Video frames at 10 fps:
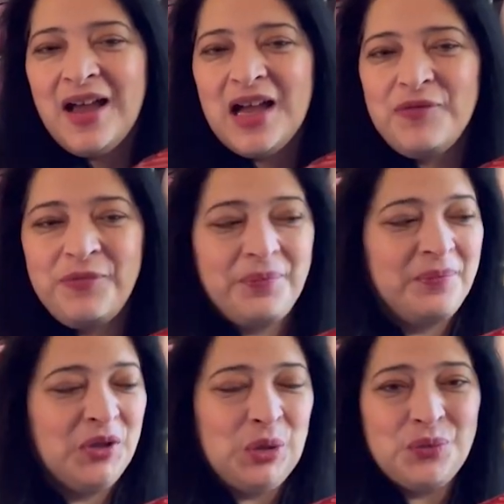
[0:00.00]
I've
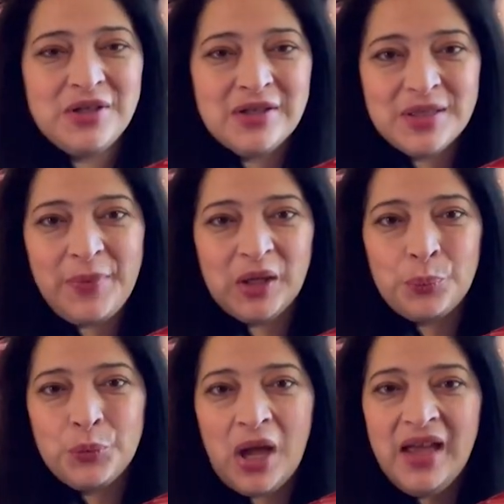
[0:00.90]
used it to make
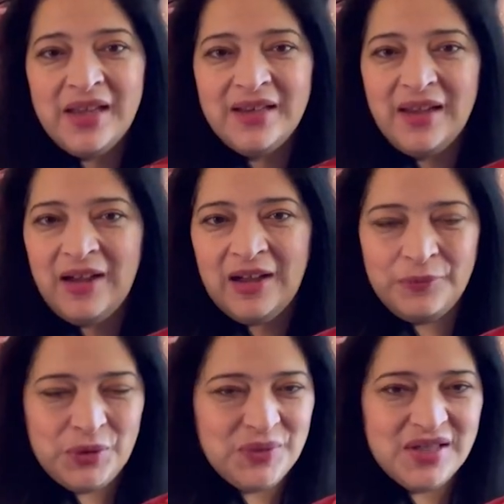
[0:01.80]
bread, I've
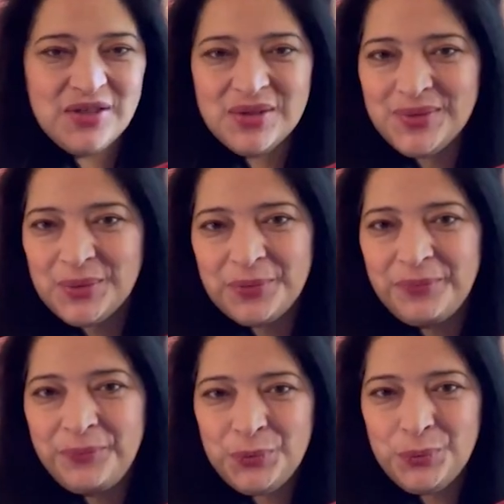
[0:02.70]
used it to serve
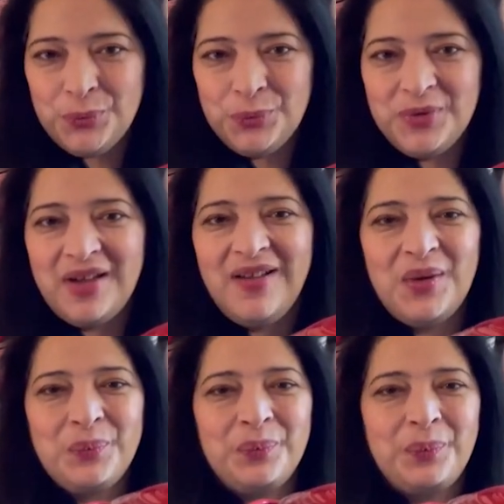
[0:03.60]
food,
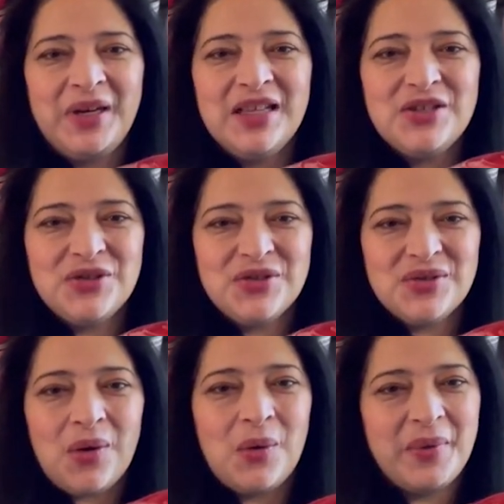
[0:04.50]
but it's
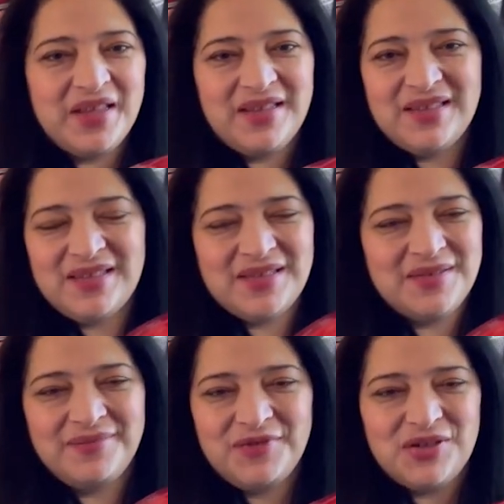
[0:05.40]
just always
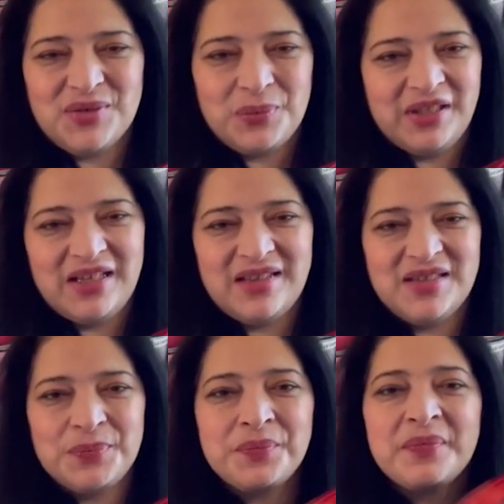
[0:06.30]
just really
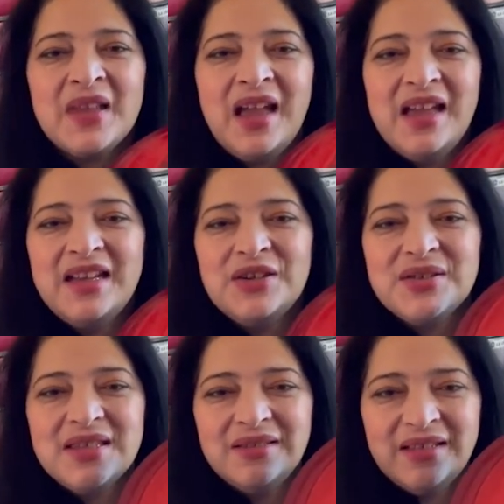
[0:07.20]
nice. And
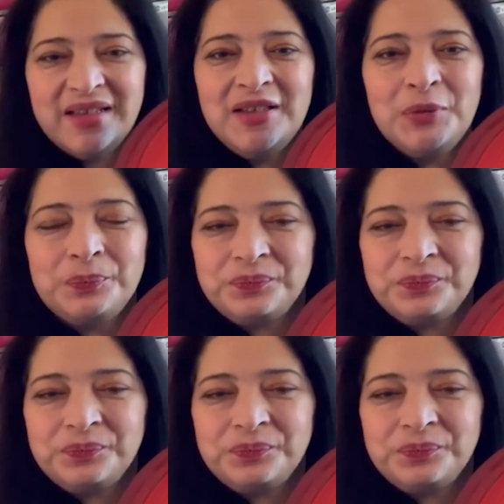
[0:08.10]
here's the lid.